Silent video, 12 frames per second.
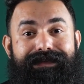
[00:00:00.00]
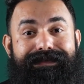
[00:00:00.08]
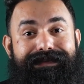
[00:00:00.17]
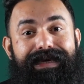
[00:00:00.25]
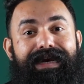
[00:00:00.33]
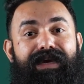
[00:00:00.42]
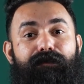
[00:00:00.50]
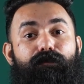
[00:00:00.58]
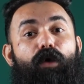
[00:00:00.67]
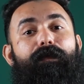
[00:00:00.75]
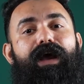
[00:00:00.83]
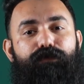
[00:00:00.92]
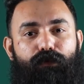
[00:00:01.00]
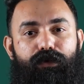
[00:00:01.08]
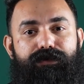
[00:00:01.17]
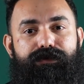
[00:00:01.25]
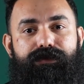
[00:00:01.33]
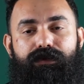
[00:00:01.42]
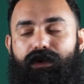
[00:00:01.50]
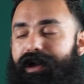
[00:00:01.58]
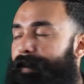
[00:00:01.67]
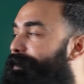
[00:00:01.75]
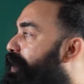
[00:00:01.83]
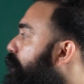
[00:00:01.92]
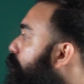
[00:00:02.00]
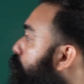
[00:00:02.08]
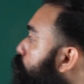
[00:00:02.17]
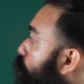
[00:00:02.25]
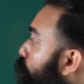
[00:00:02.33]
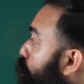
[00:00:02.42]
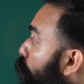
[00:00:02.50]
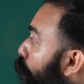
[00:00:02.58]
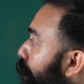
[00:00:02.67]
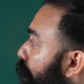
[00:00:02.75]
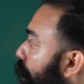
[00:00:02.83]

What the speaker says: selling mobile phones. Okay, so the owner